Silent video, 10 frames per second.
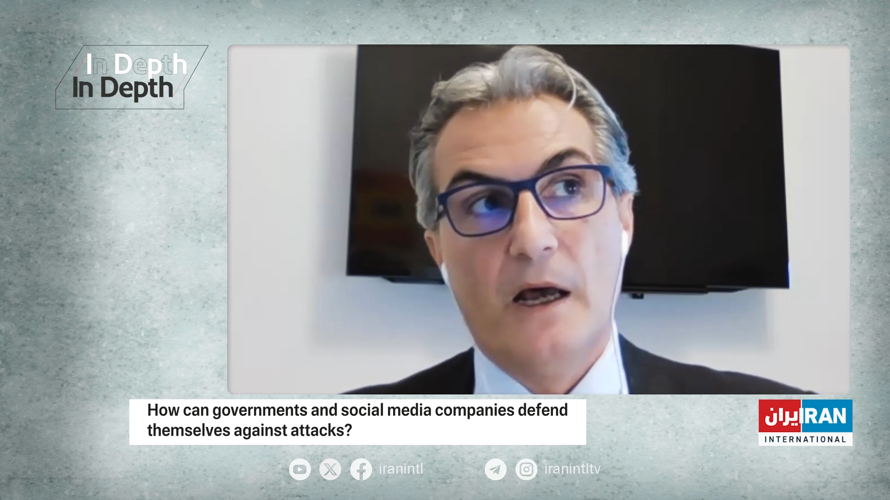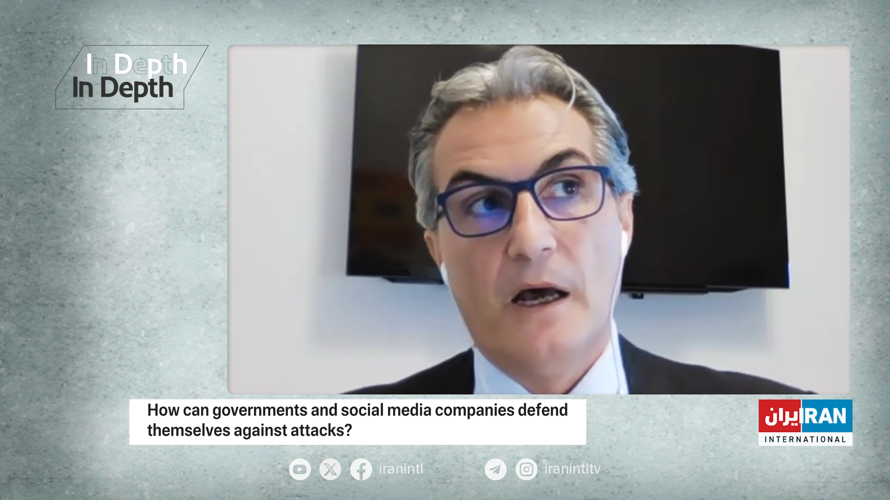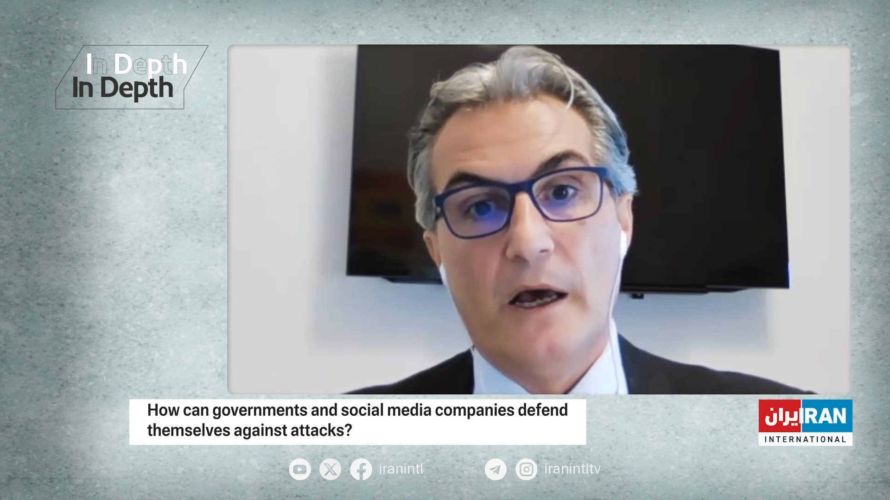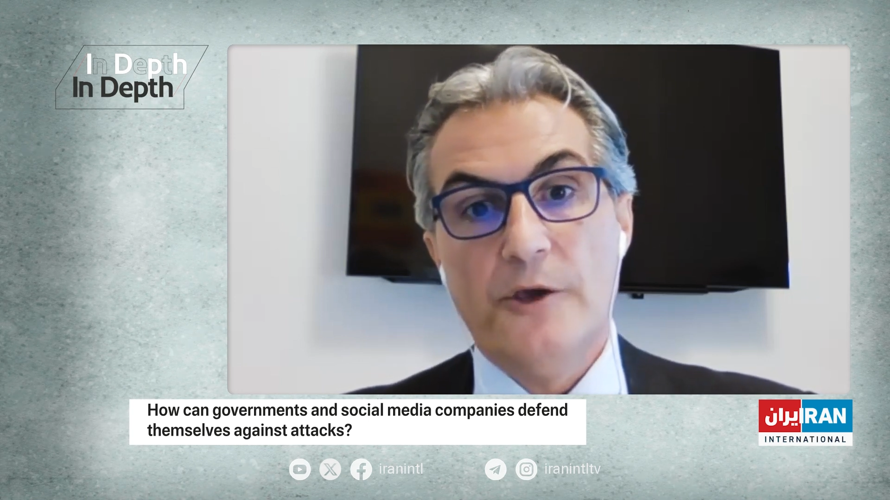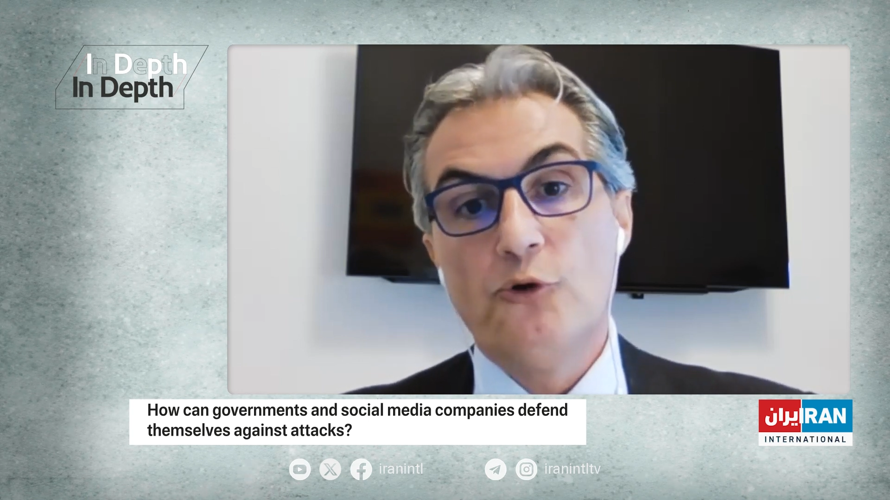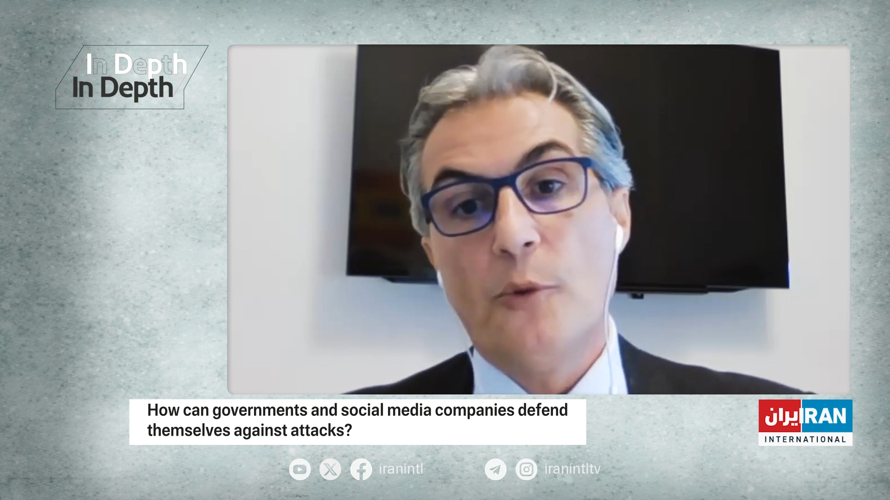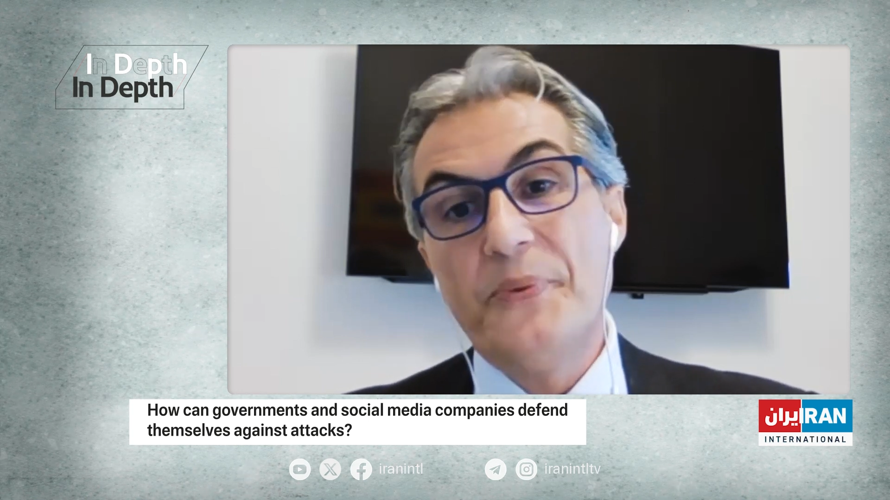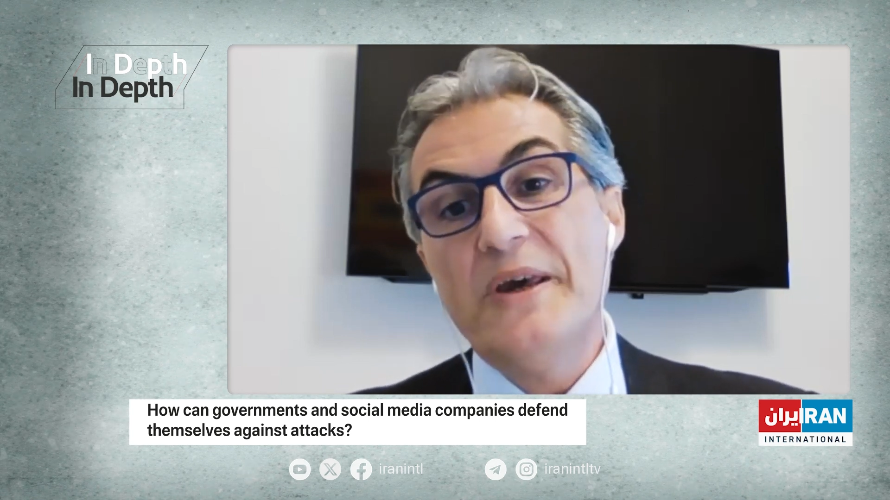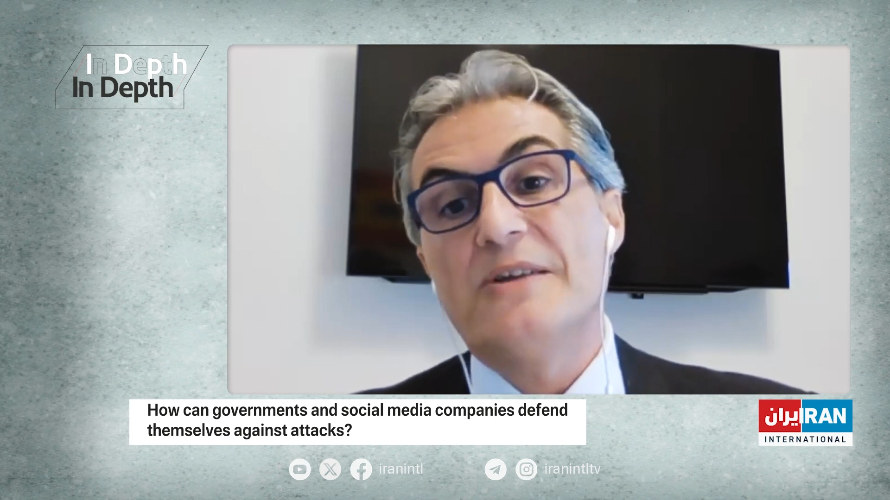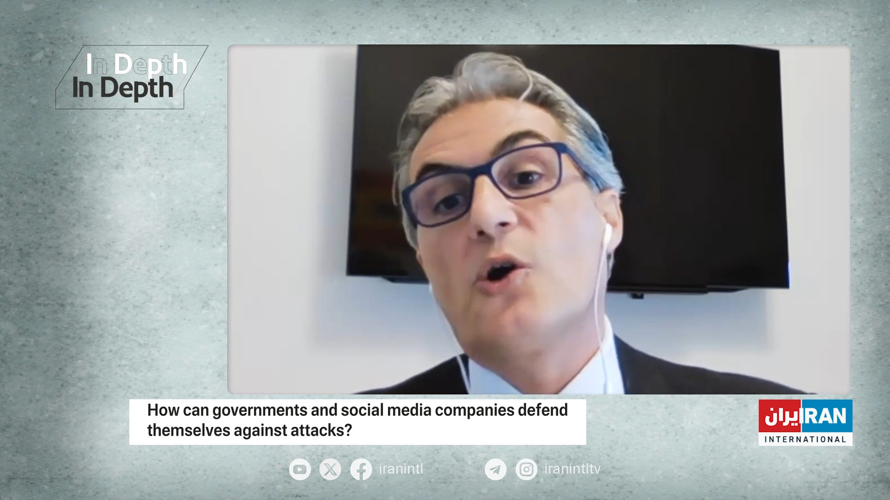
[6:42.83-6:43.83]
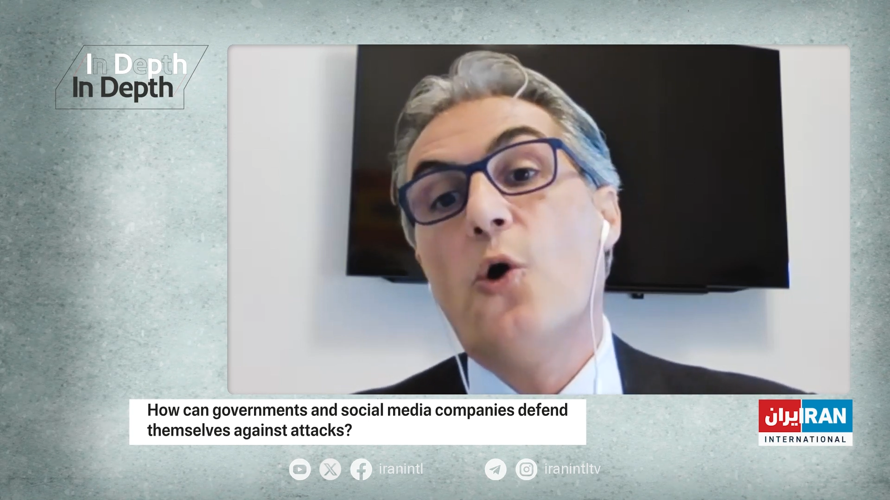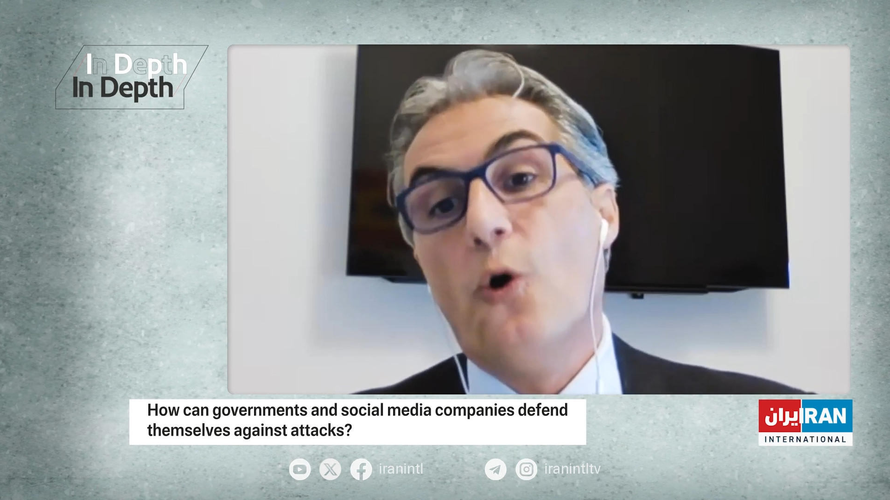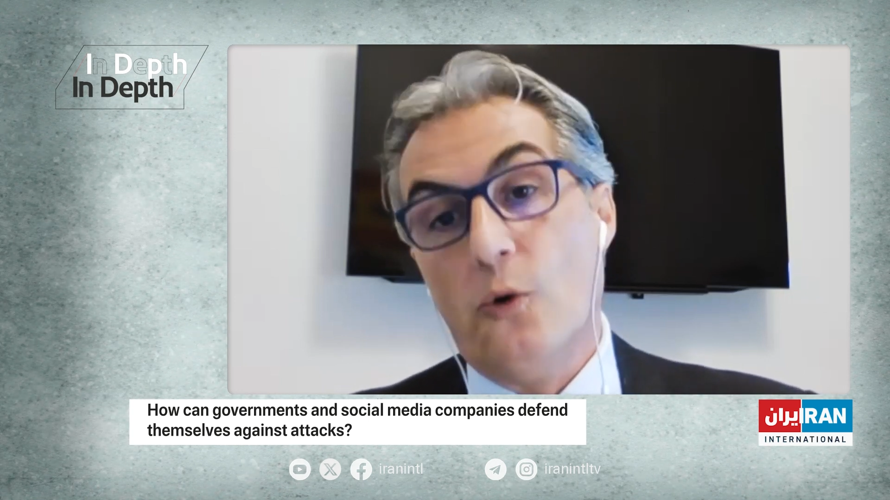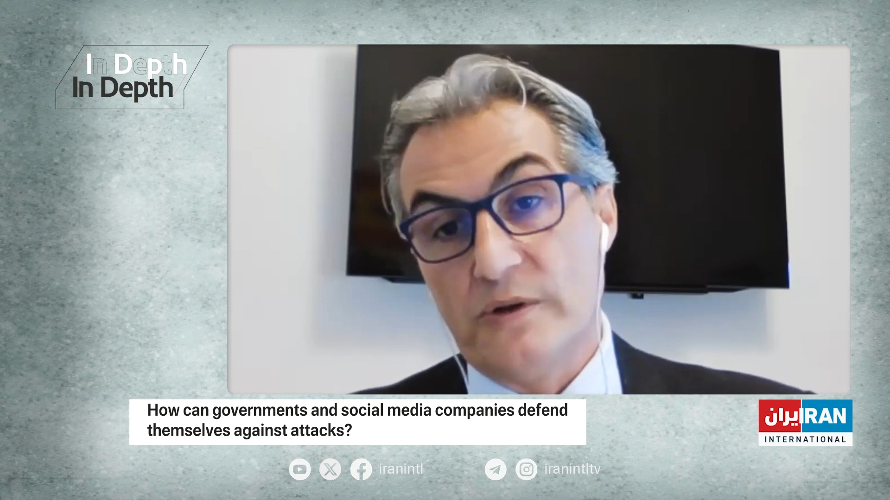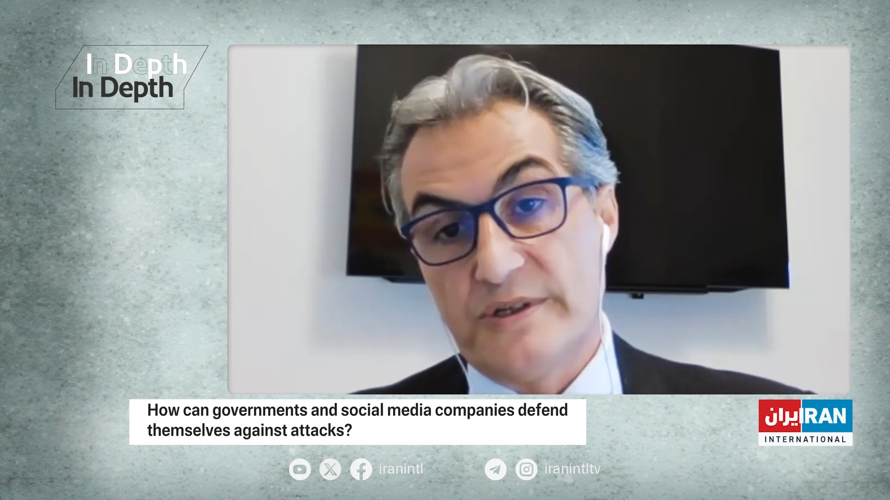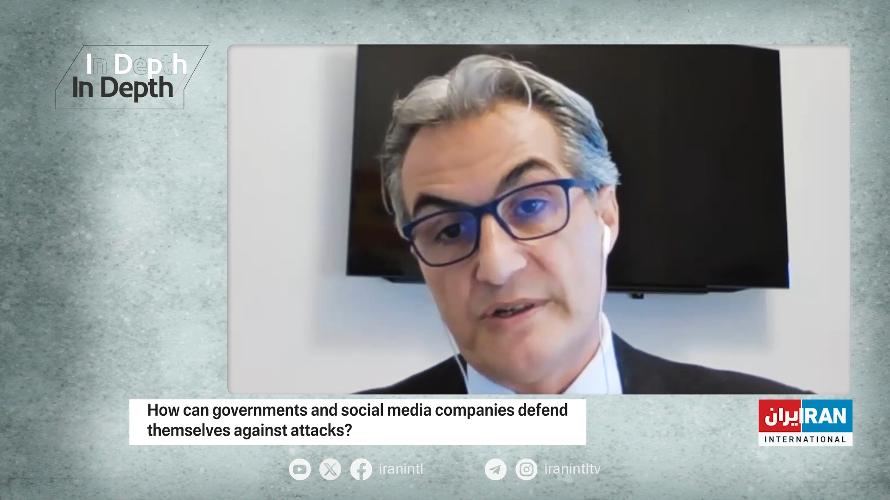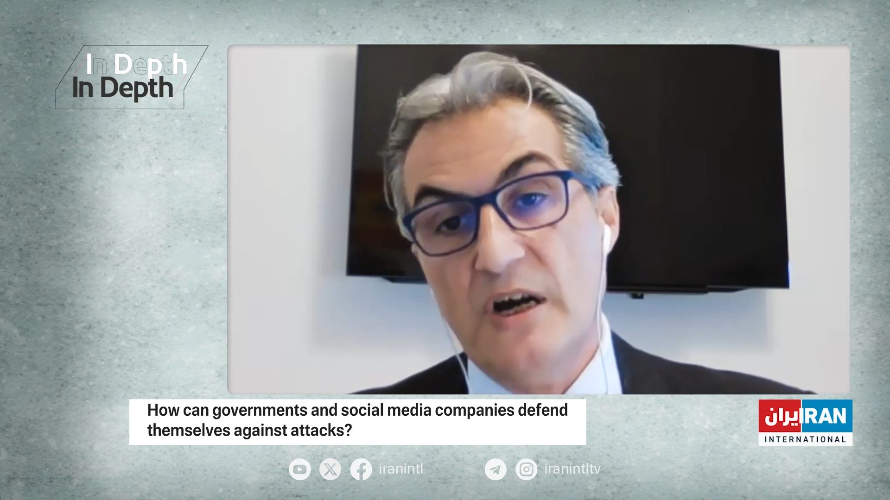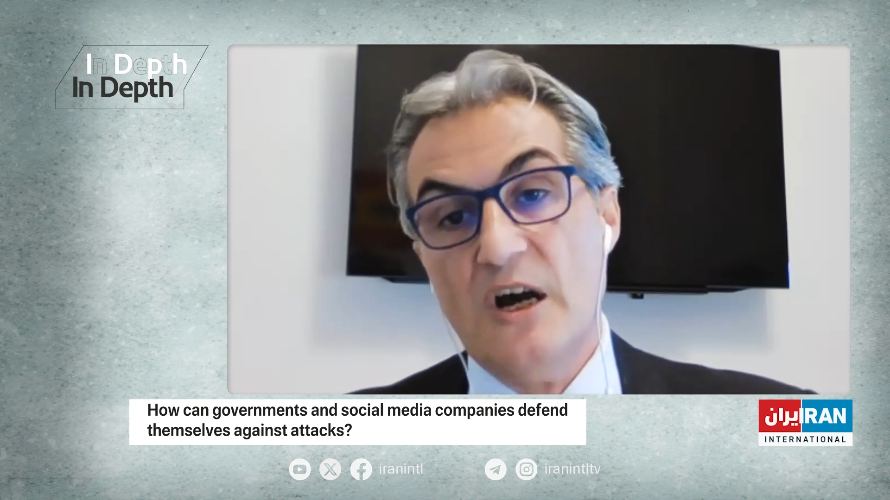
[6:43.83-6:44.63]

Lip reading: European calls